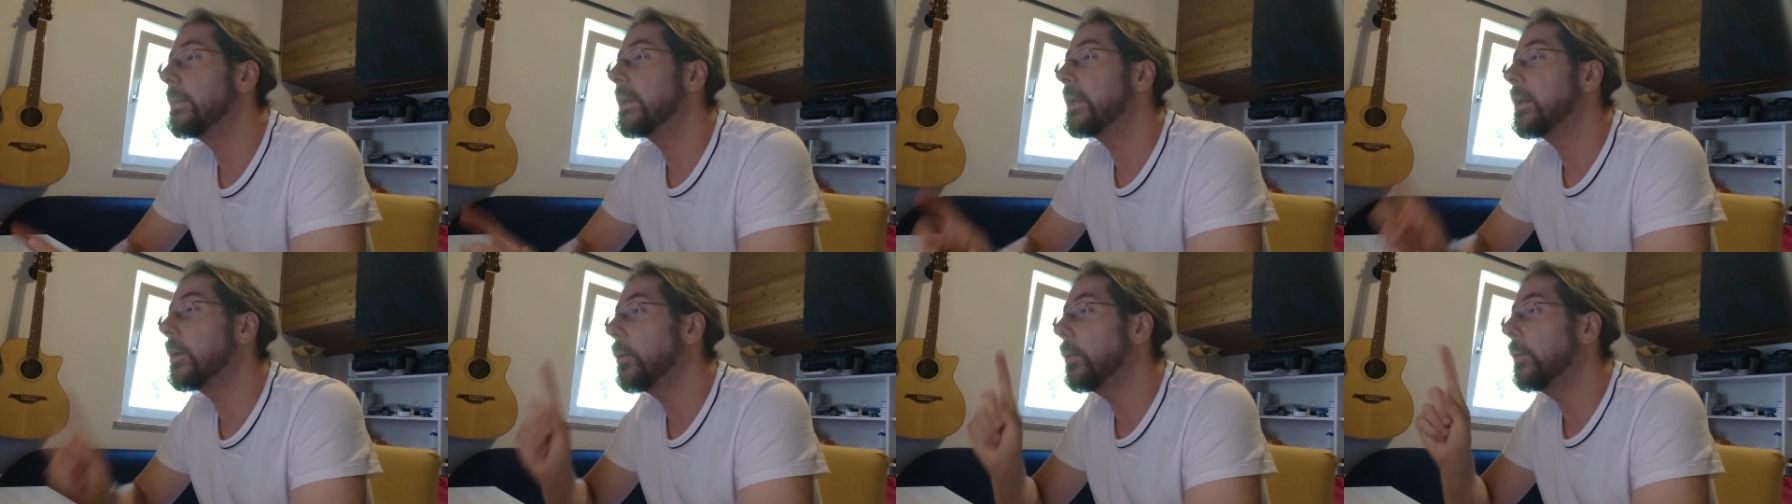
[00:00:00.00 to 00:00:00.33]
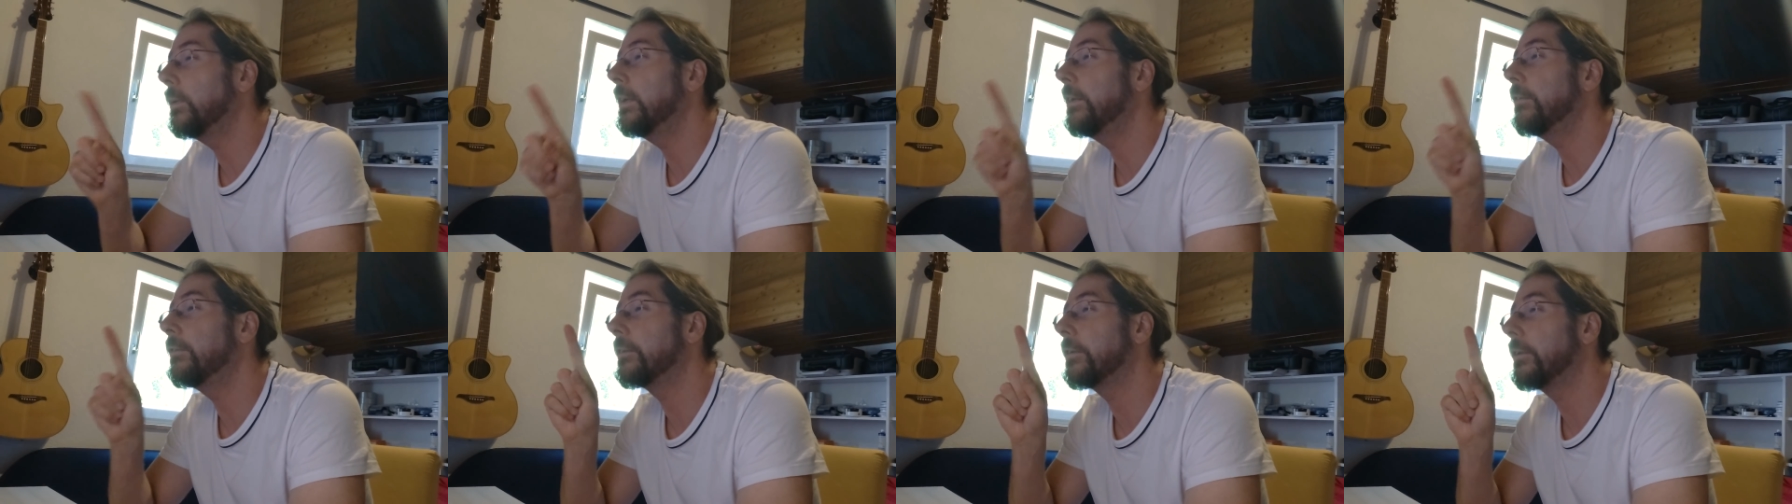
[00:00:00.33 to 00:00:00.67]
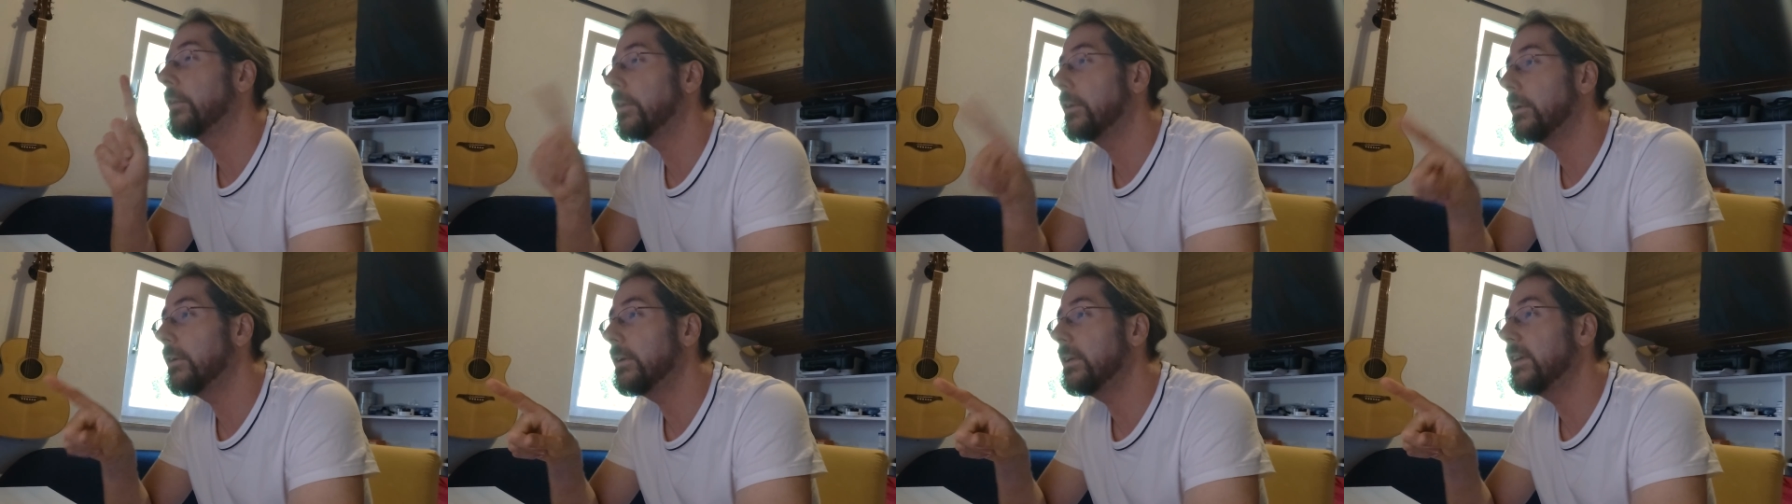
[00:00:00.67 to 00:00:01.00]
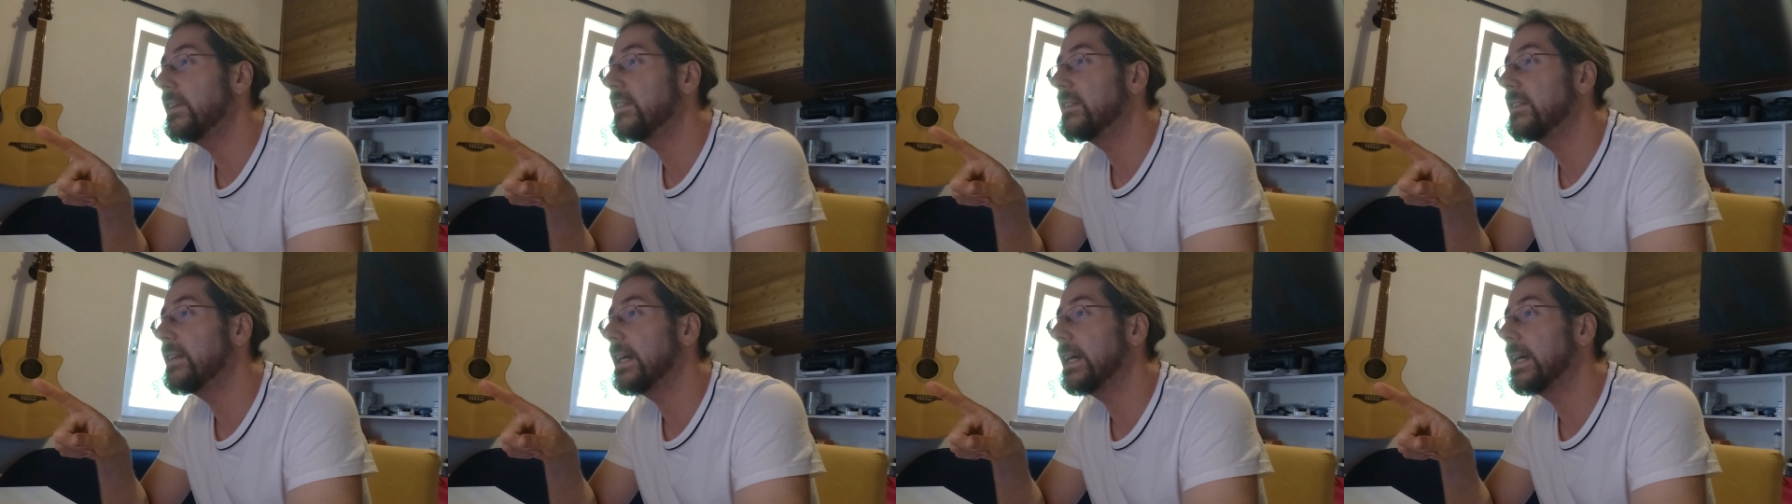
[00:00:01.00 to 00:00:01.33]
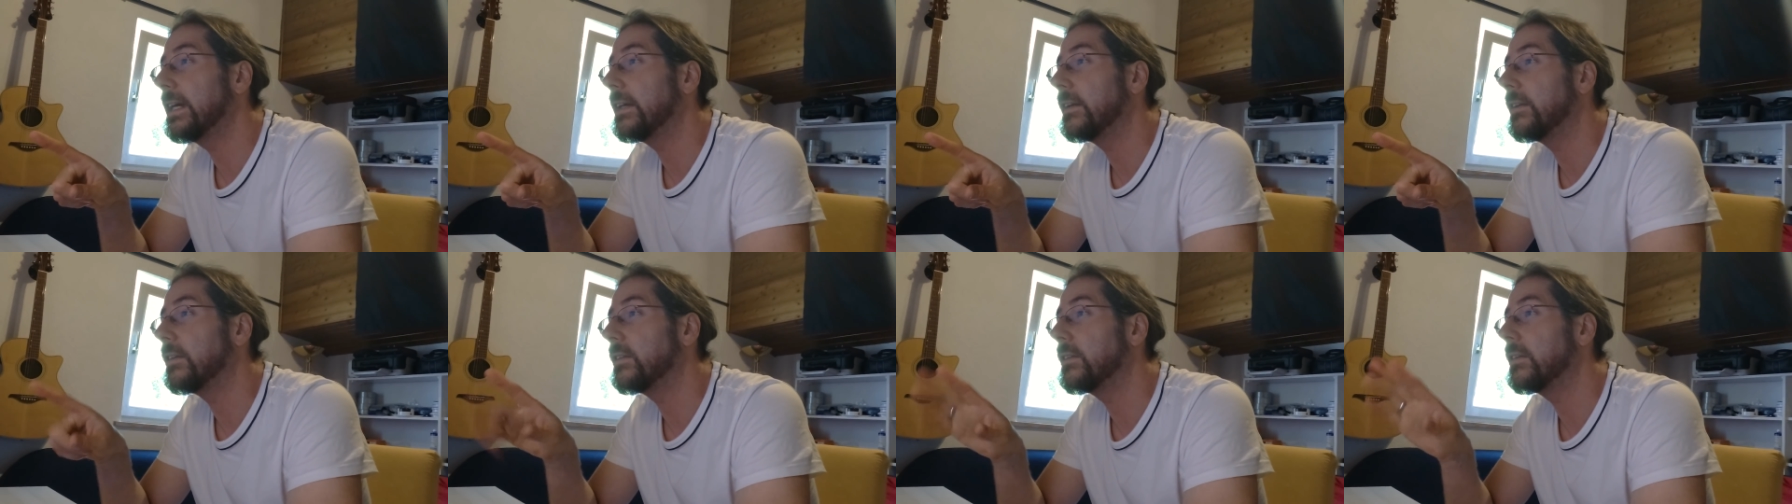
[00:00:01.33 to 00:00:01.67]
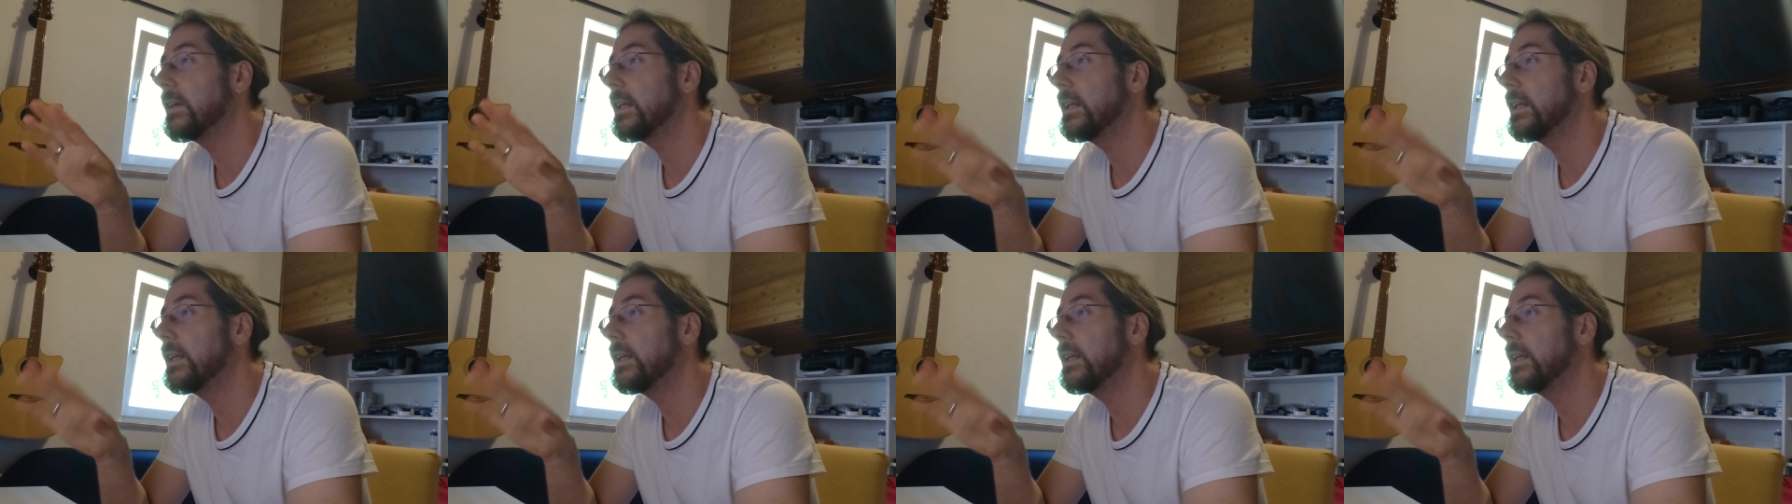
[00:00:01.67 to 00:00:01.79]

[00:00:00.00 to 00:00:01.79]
but only for 30 seconds.